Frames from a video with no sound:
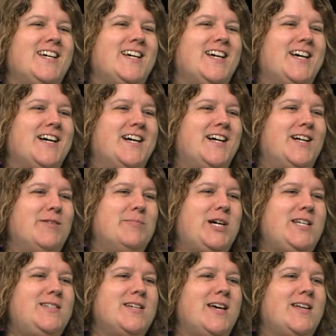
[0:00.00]

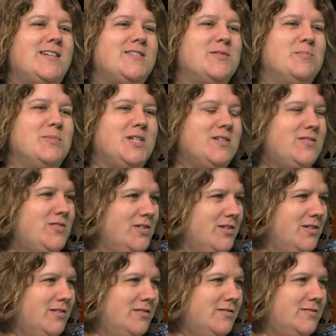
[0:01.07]
my dad is a
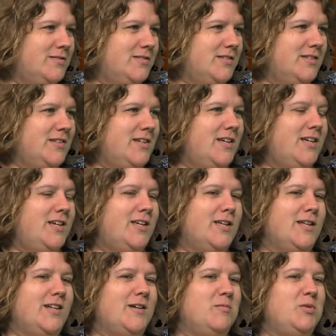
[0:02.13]
minister,
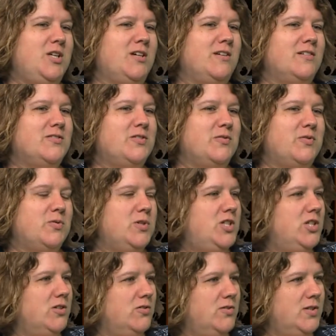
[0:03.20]
and I'm the youngest of 3
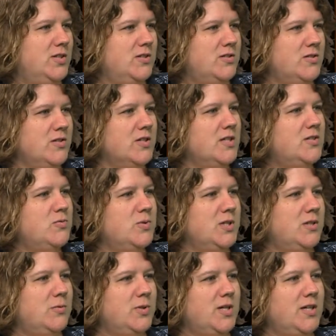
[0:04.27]
children, so that's
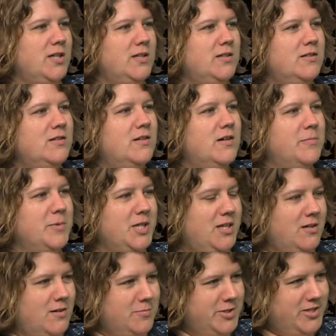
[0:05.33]
really where I got my
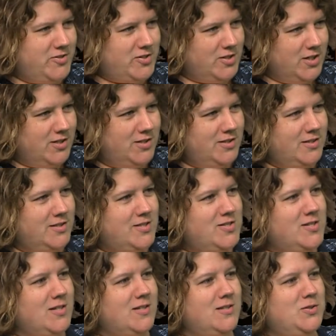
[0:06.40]
comedy start at
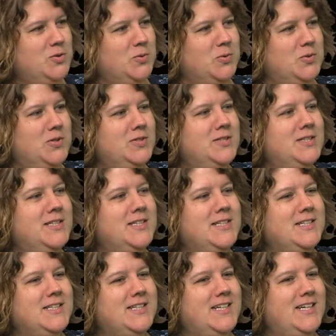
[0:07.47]
Sunday school
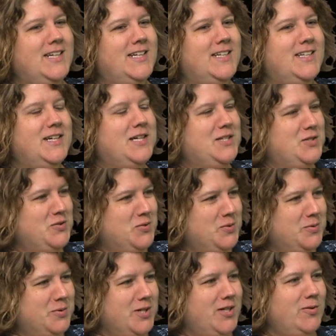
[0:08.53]
and high
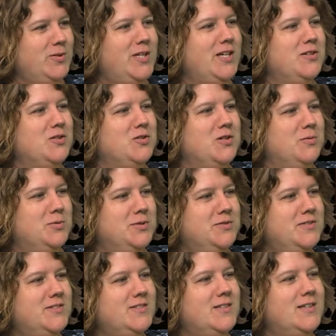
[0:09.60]
school, where I would get in trouble
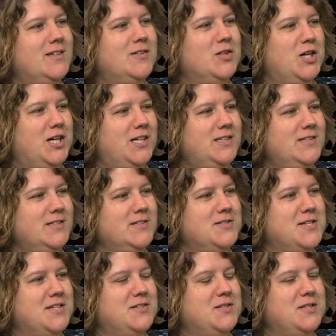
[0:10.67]
a lot and
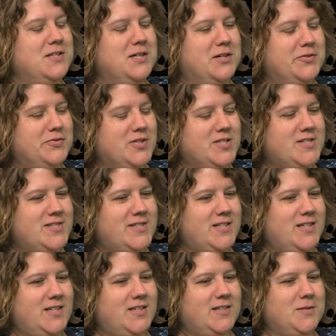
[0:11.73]
sent to the office,
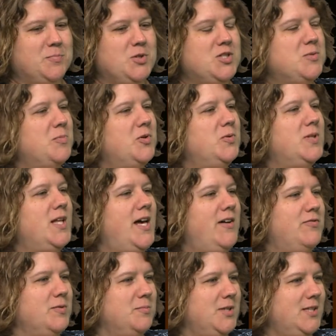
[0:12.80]
and the principal would
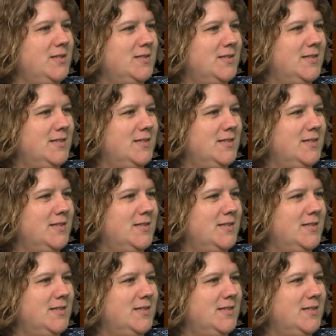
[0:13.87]
laugh at me,